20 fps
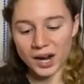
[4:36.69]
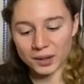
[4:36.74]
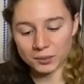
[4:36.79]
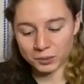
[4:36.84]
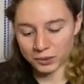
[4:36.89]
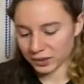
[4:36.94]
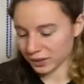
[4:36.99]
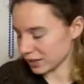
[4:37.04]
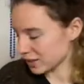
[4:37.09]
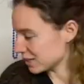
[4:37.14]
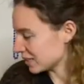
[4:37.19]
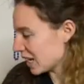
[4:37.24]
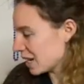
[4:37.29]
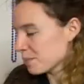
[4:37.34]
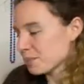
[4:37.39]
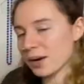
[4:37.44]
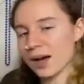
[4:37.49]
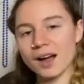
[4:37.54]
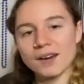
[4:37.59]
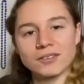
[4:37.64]
We're gonna
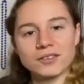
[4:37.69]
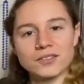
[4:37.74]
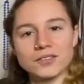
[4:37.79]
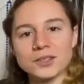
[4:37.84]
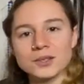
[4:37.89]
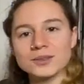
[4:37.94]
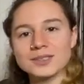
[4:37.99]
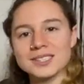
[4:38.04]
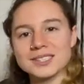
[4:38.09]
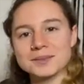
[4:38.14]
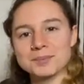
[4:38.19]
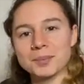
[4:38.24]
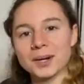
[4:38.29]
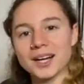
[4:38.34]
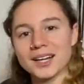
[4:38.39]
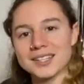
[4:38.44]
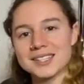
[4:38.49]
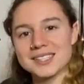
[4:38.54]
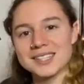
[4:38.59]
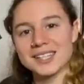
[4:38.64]
tape off a few
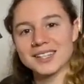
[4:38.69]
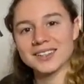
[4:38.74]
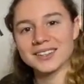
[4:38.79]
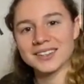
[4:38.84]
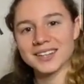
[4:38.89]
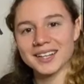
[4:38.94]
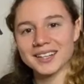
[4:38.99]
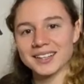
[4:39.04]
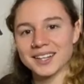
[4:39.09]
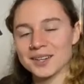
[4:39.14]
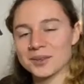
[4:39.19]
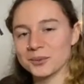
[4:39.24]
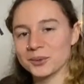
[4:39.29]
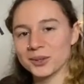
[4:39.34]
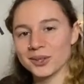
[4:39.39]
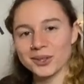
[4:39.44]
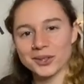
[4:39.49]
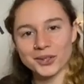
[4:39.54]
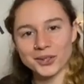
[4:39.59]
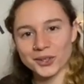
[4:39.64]
spots here and then we're
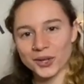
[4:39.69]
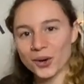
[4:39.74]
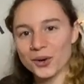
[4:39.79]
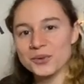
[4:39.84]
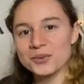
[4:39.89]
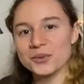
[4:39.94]
gonna go